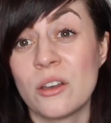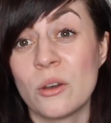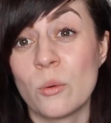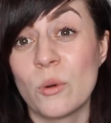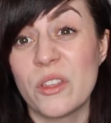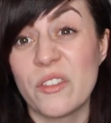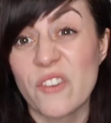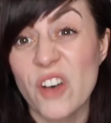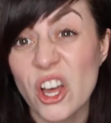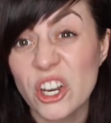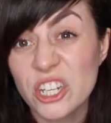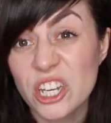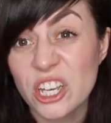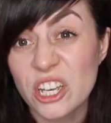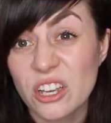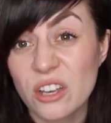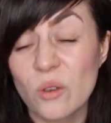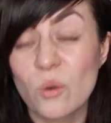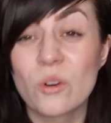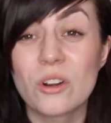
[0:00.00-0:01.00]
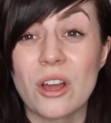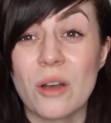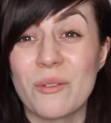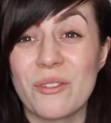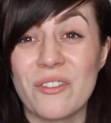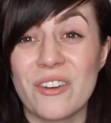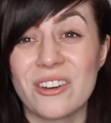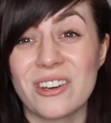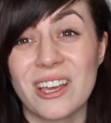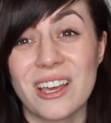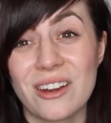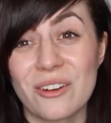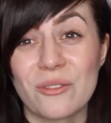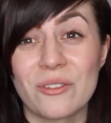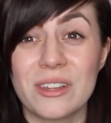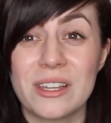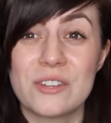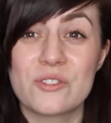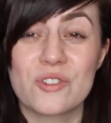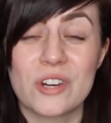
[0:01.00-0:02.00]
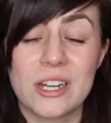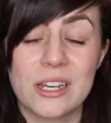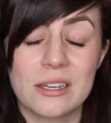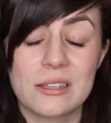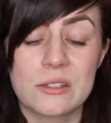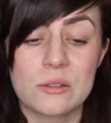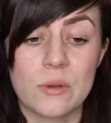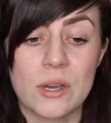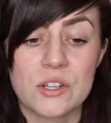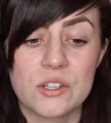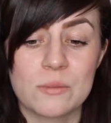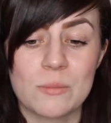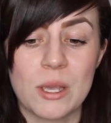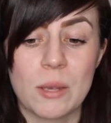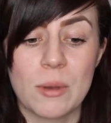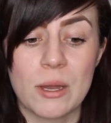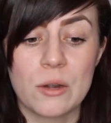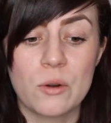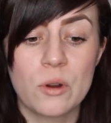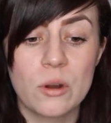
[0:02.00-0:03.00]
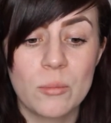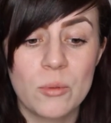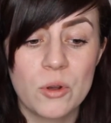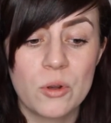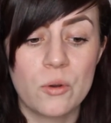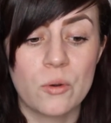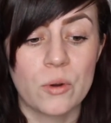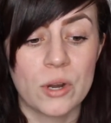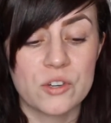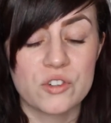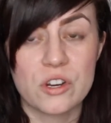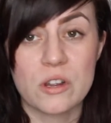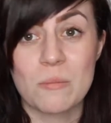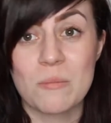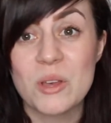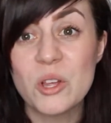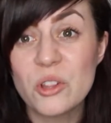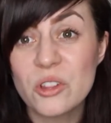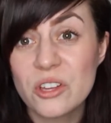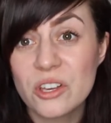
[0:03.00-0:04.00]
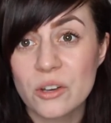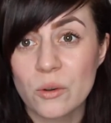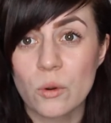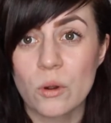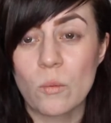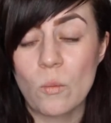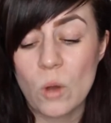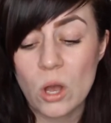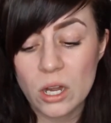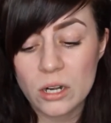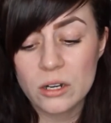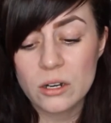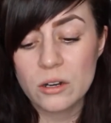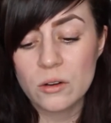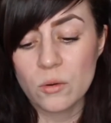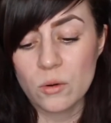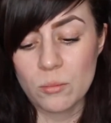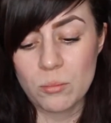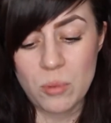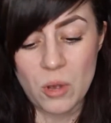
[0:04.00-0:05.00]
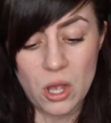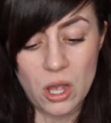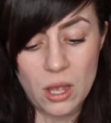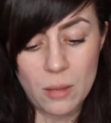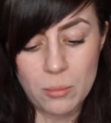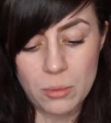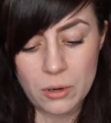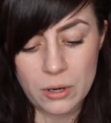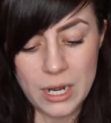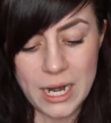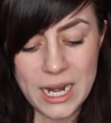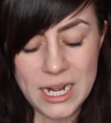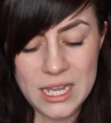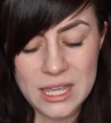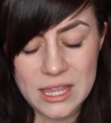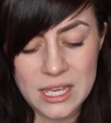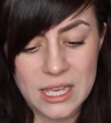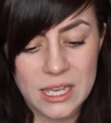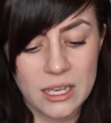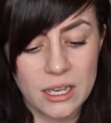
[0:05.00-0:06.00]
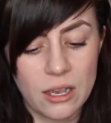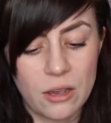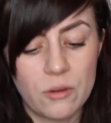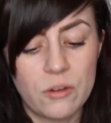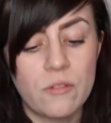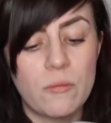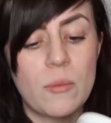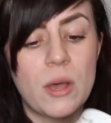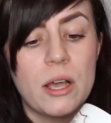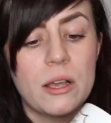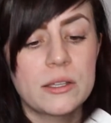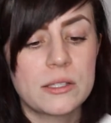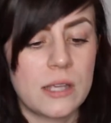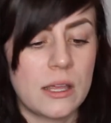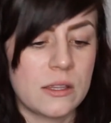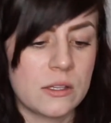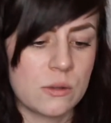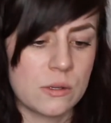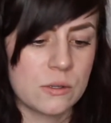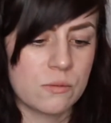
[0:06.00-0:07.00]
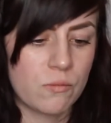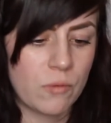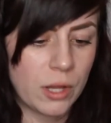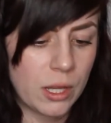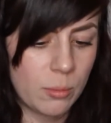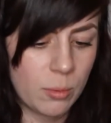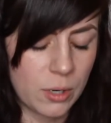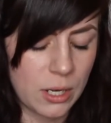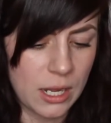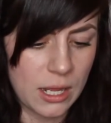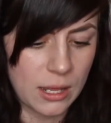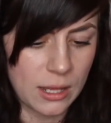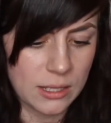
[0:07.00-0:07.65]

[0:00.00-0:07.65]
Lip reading: with vodka, or not with vodka, I don't really drink, so I just make mine normal, or I drink milk, or water, or pop, or anything out of mugs, and this one's really pretty.